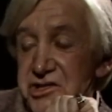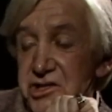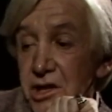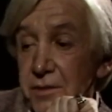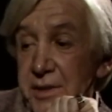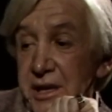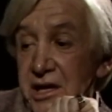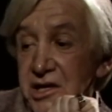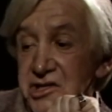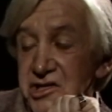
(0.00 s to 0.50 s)

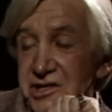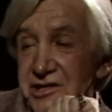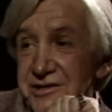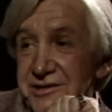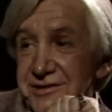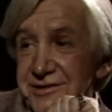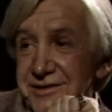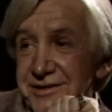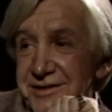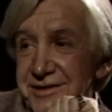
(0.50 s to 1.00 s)
Tell me, Angela,
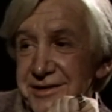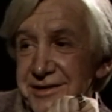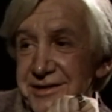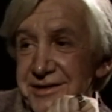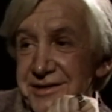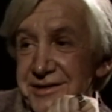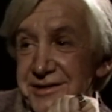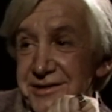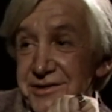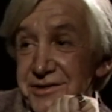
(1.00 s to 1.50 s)

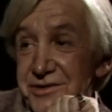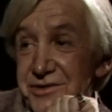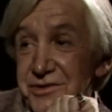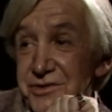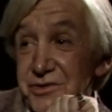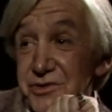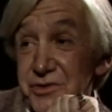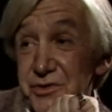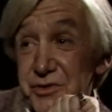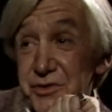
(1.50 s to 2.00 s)

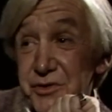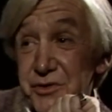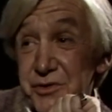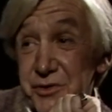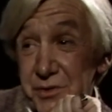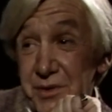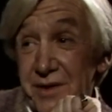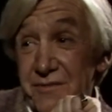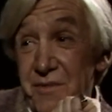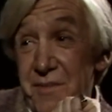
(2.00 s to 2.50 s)

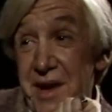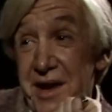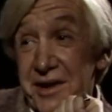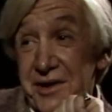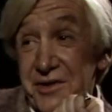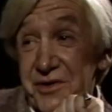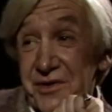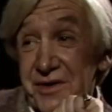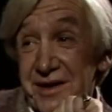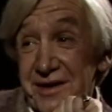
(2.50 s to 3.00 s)
do you have a man
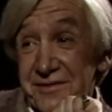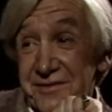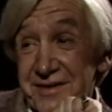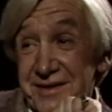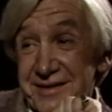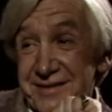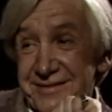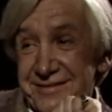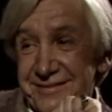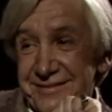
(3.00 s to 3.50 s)
in your life
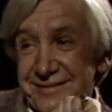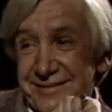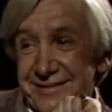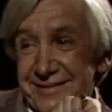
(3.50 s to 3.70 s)
right now?